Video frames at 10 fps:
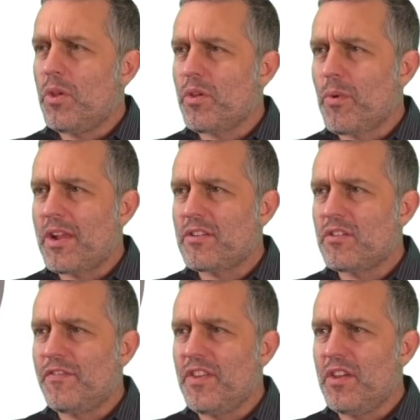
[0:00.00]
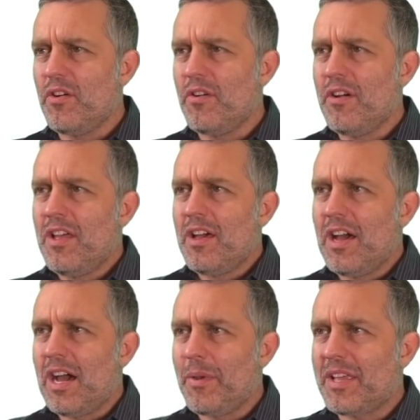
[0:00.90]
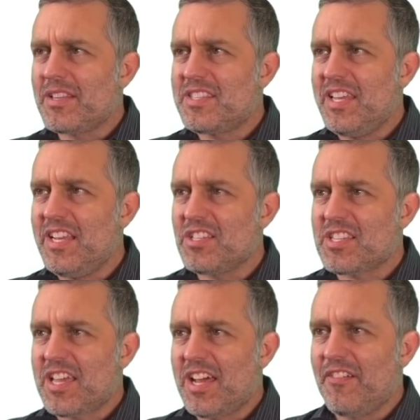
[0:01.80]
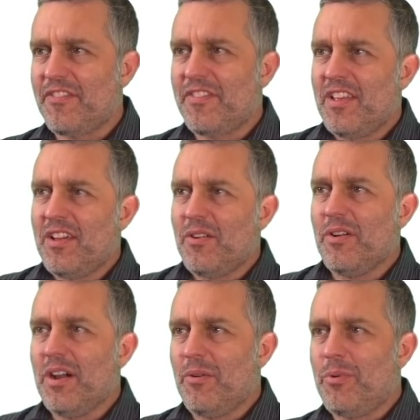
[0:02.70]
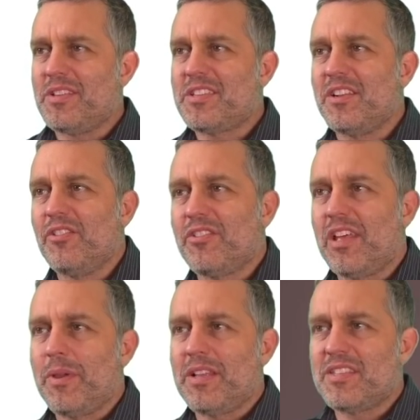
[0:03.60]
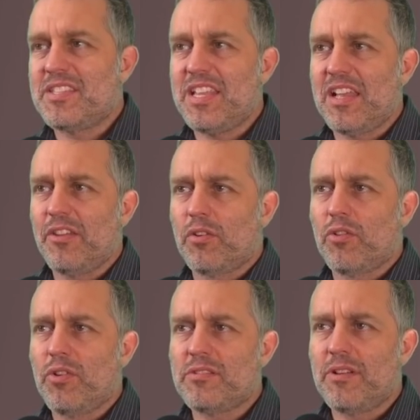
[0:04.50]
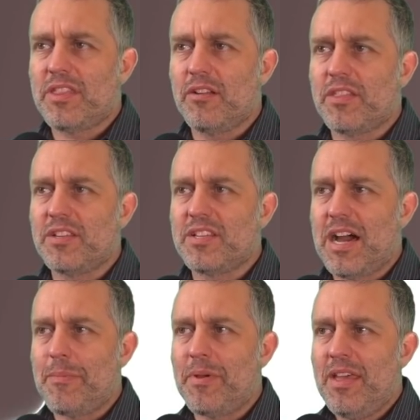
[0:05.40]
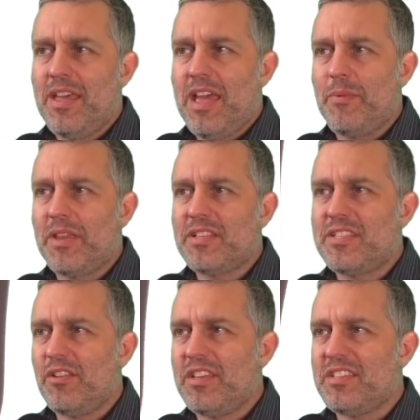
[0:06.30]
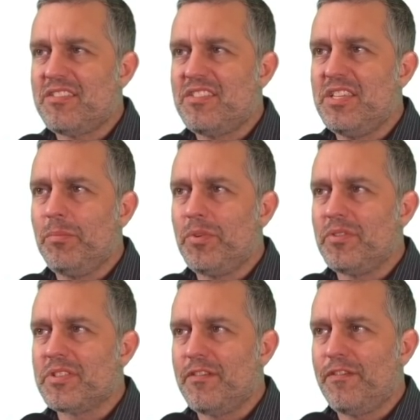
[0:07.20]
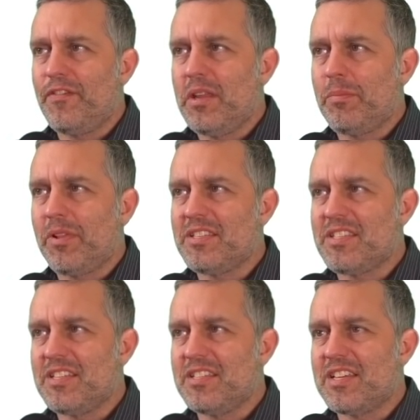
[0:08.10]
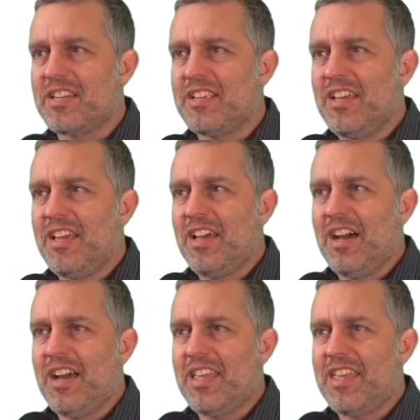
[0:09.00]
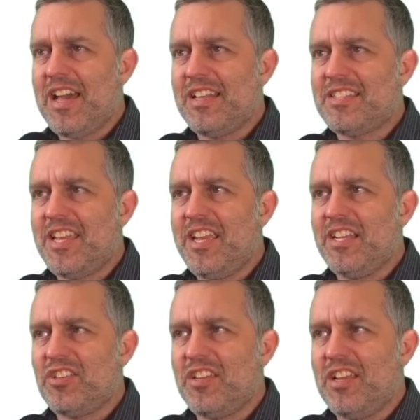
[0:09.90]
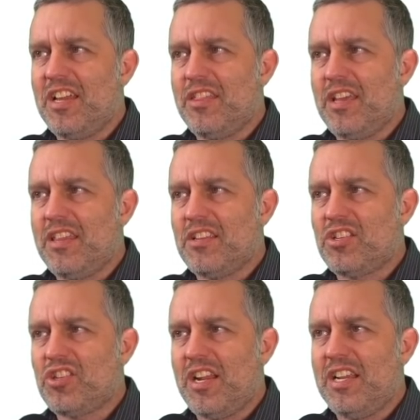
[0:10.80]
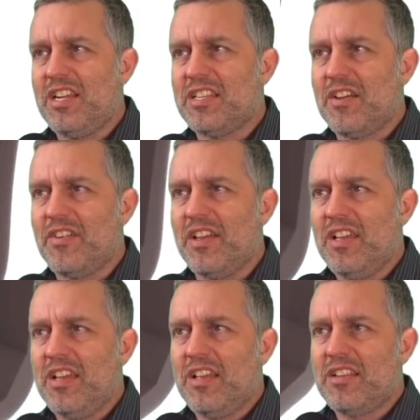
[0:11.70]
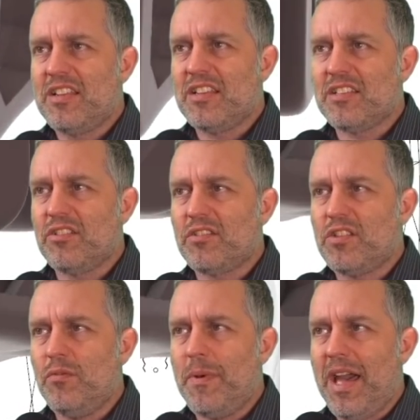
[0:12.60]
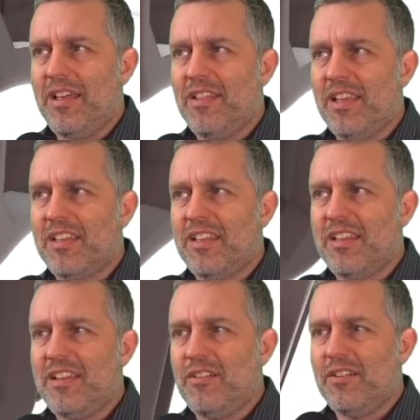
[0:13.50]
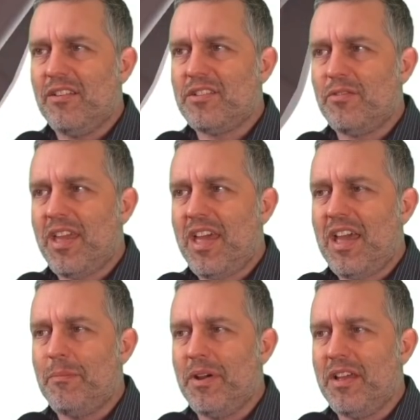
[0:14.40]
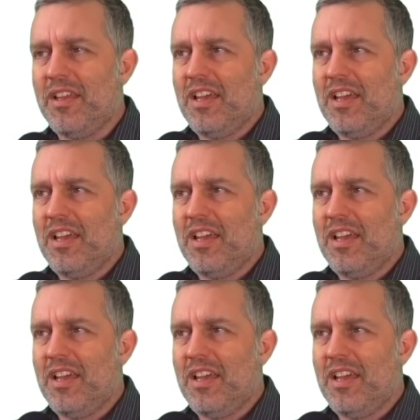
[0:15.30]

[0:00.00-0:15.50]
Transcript: With a rendered view, we can see just kind of what it's going to look like. We can see that little crease right there at the top, and we can see all these dimples in funny places. And yeah, it's tangent, and the shininess of it doesn't look too bad. Like, you know, it looks okay, but